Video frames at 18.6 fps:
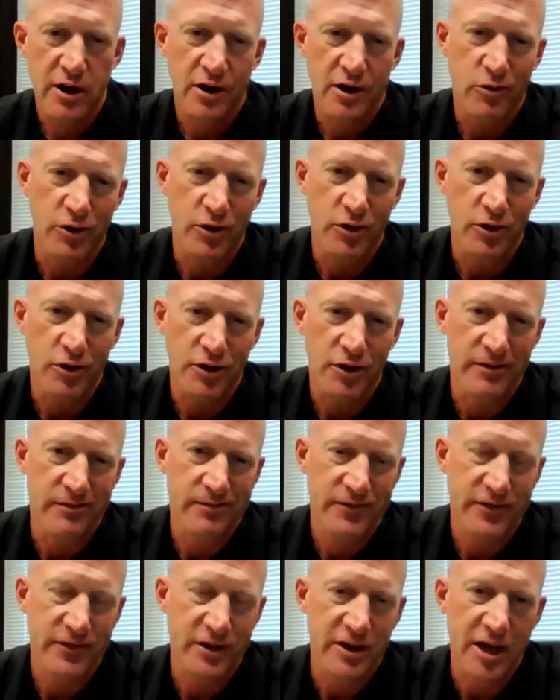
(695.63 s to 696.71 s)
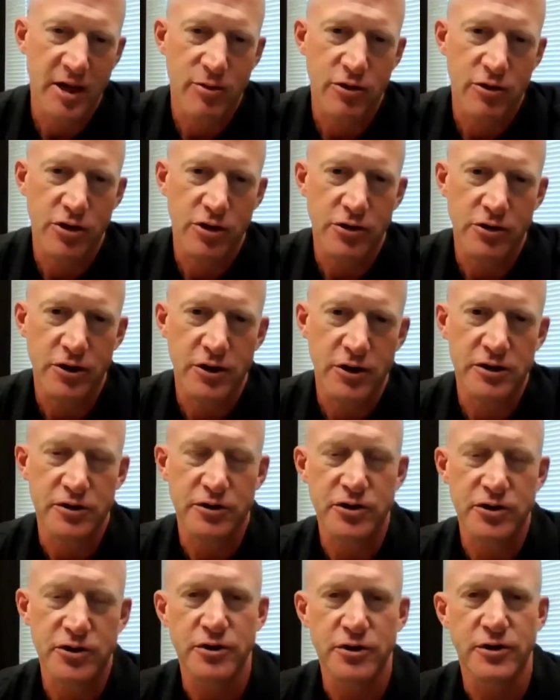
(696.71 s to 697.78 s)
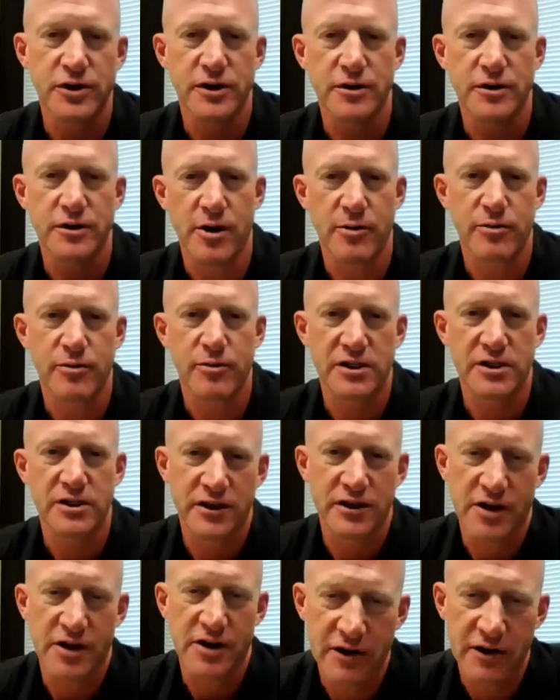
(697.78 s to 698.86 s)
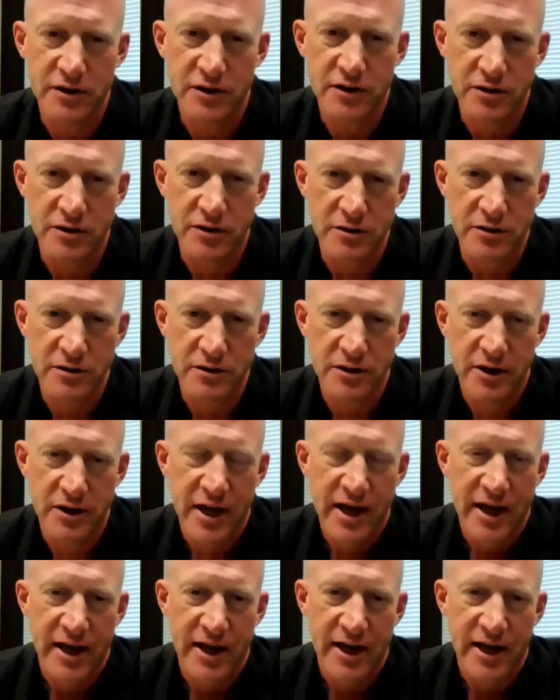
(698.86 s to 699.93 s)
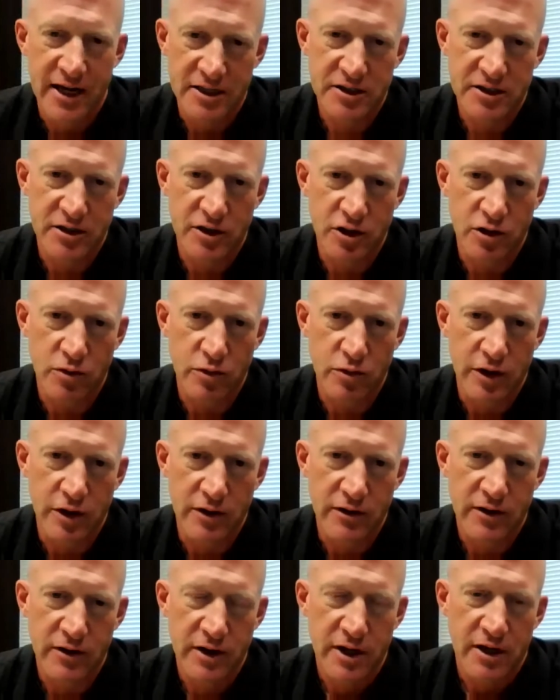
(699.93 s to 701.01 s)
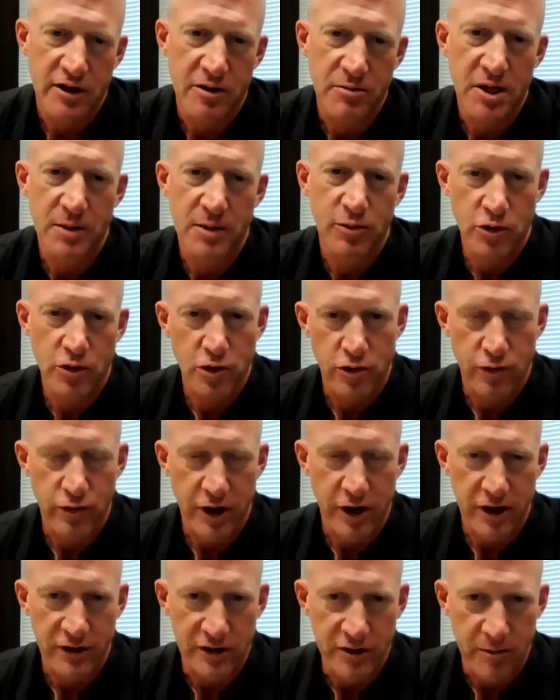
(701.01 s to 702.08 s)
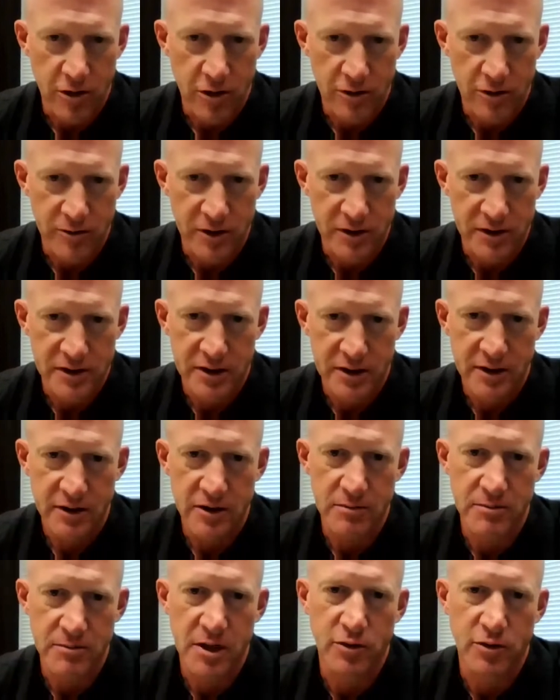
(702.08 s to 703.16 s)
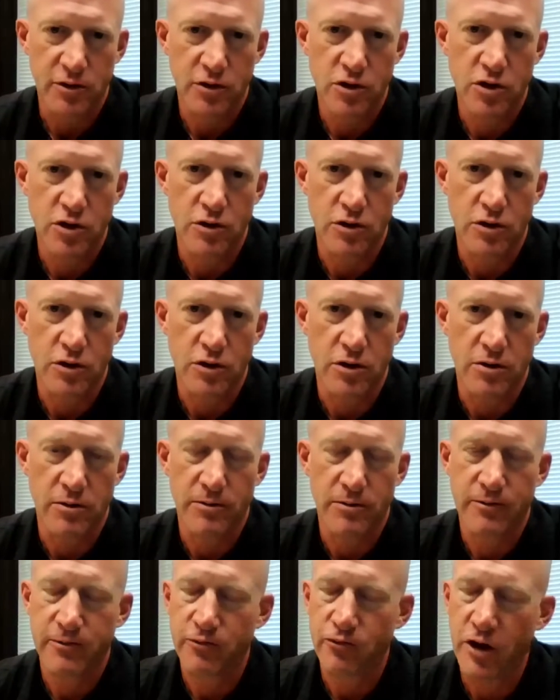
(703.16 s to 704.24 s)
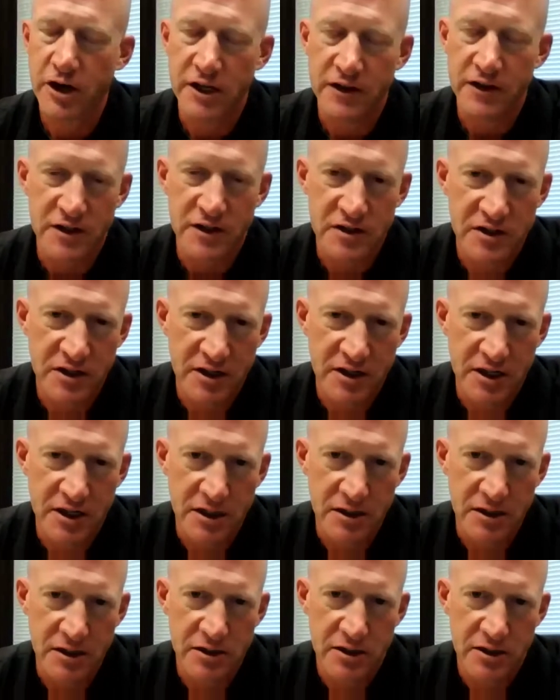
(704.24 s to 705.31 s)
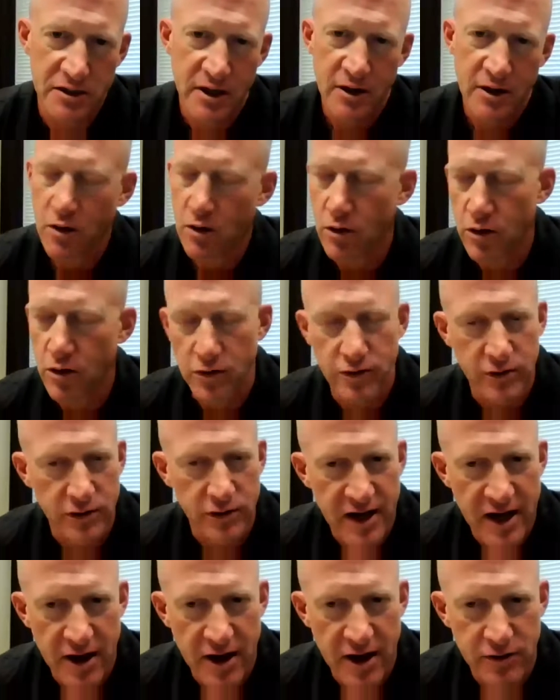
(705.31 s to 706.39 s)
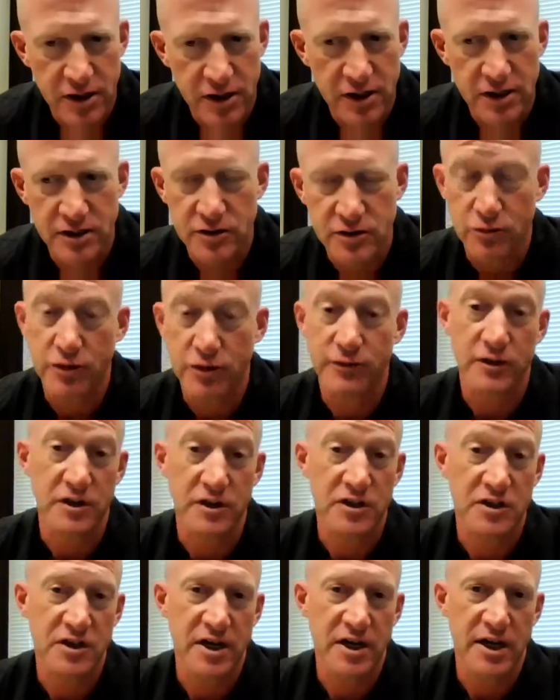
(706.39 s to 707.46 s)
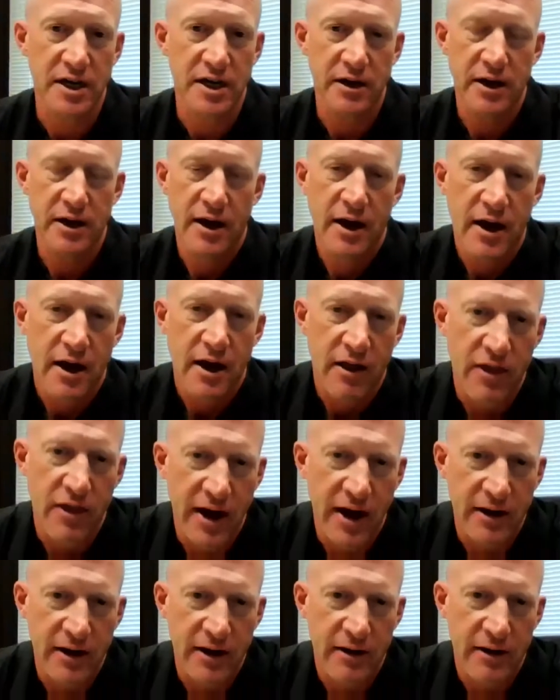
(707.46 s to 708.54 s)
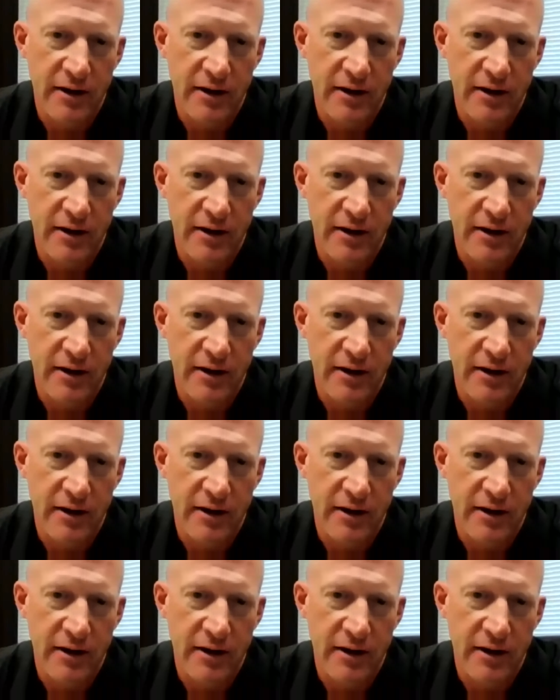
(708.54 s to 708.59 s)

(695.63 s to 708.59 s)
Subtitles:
what the labor unions are doing and representing the officers. It has to do with the people who are running the departments, the people who are running the cities or the counties or even the state that